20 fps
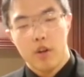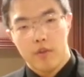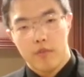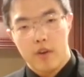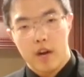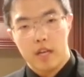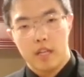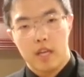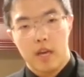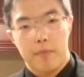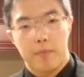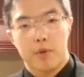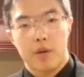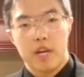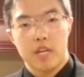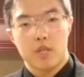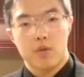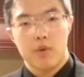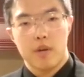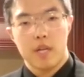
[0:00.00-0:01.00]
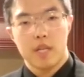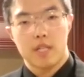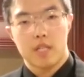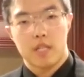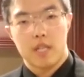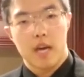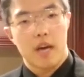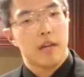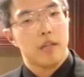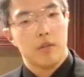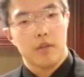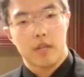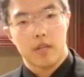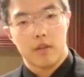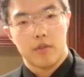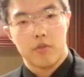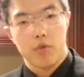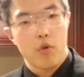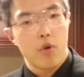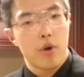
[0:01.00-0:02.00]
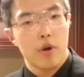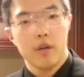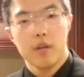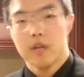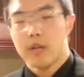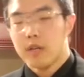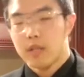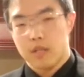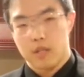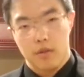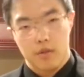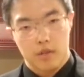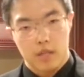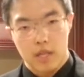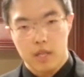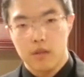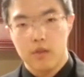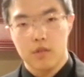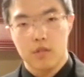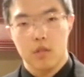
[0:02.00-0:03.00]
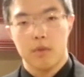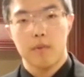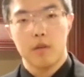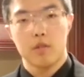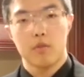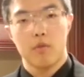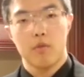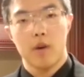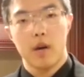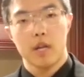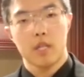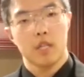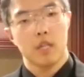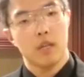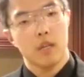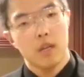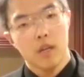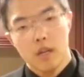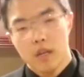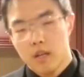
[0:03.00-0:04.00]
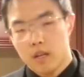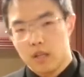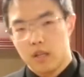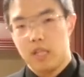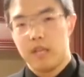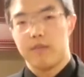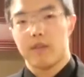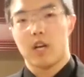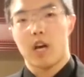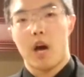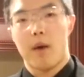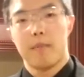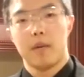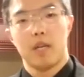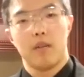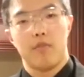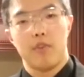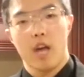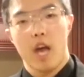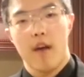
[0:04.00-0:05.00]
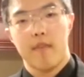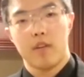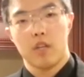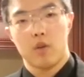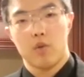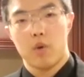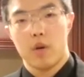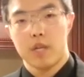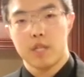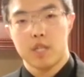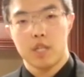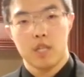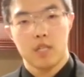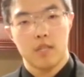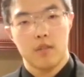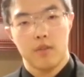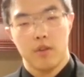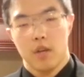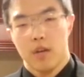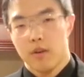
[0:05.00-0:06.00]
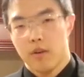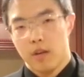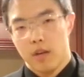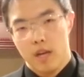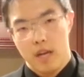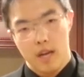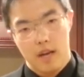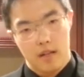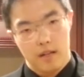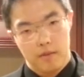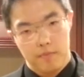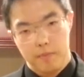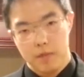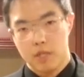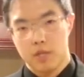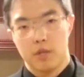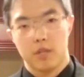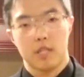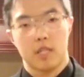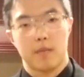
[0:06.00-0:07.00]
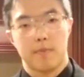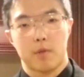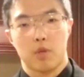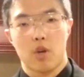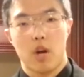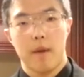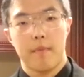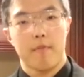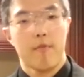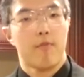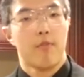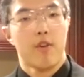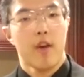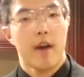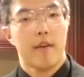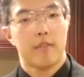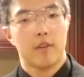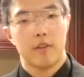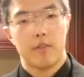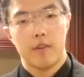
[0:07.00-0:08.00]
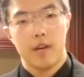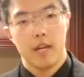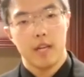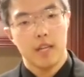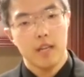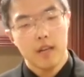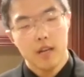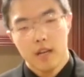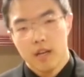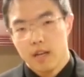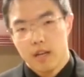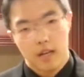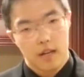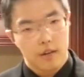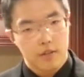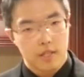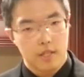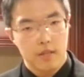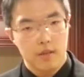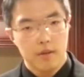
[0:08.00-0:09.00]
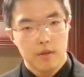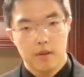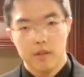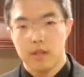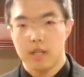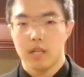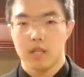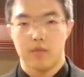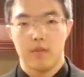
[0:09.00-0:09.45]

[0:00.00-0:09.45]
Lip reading: find a price range that you can afford. So thank you so much for watching. Leave a comment if you have any questions, and be sure to subscribe if you haven't already, and I'll see you next